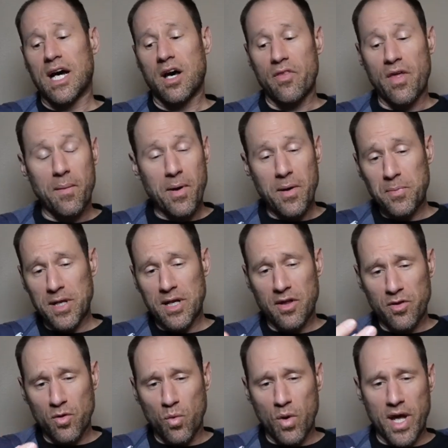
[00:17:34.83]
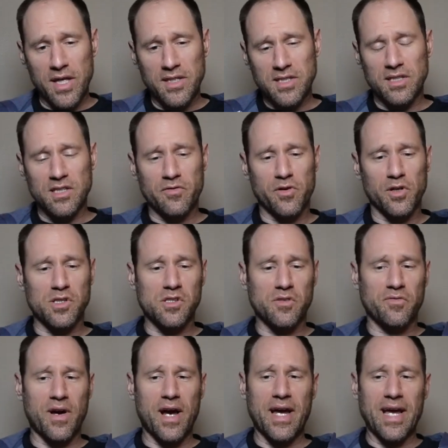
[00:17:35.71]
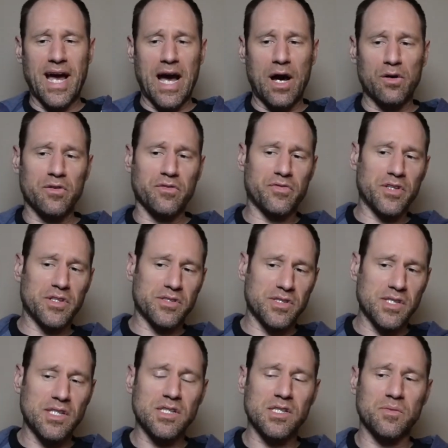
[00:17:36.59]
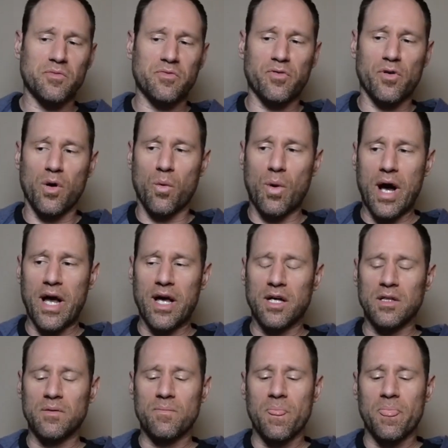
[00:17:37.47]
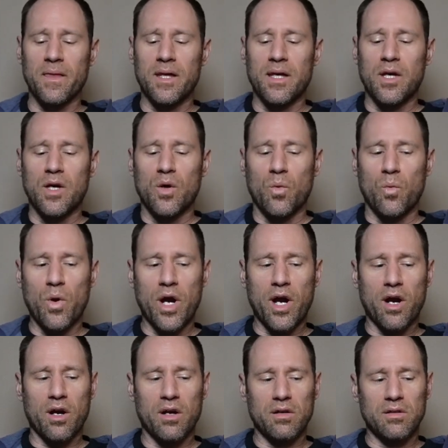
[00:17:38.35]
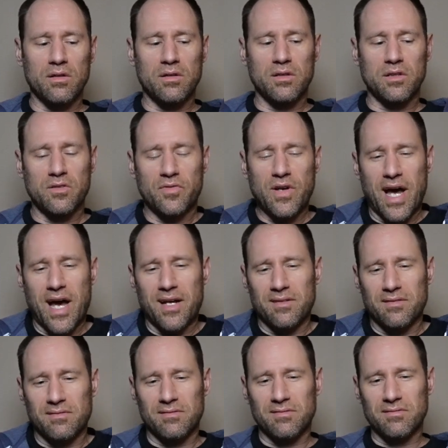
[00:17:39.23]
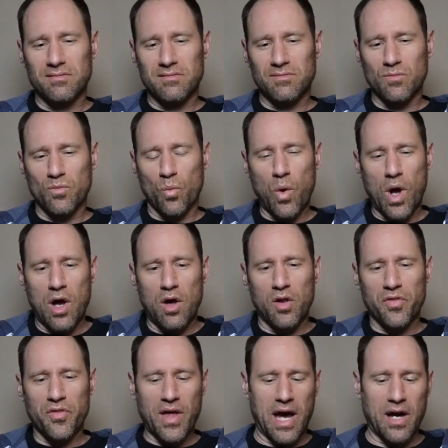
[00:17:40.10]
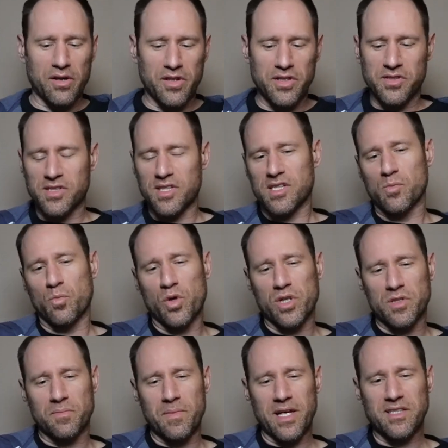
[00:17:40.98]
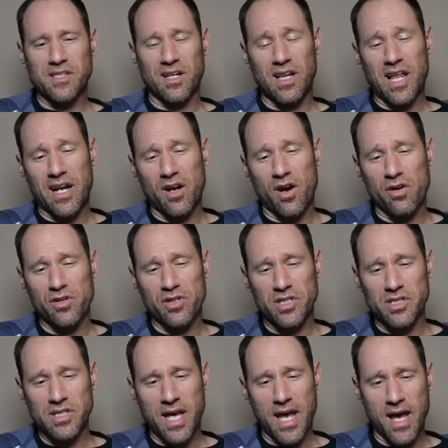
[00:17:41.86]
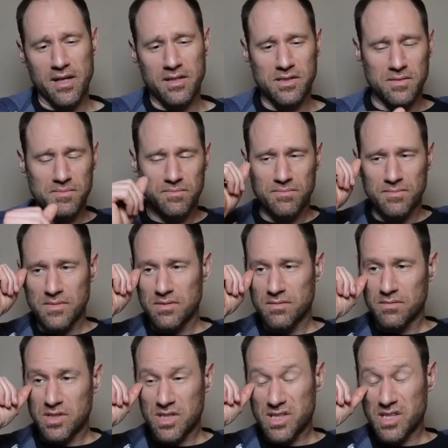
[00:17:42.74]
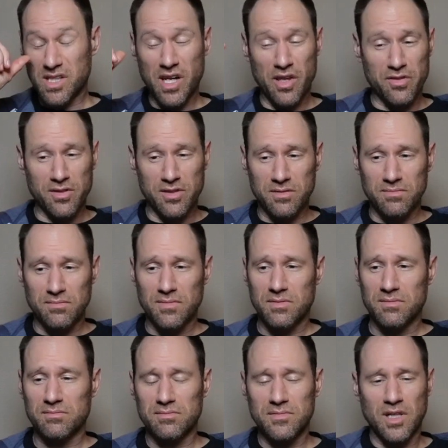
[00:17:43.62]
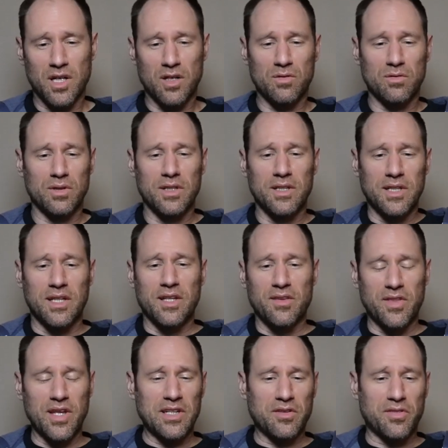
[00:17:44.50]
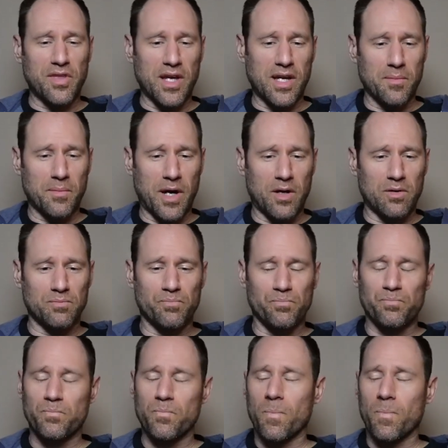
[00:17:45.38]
Uh, that might be another way to diversify out of the system for a while where you've got wealth out of the system, which makes it a lot harder to tax. Just another, you know, thing to think about.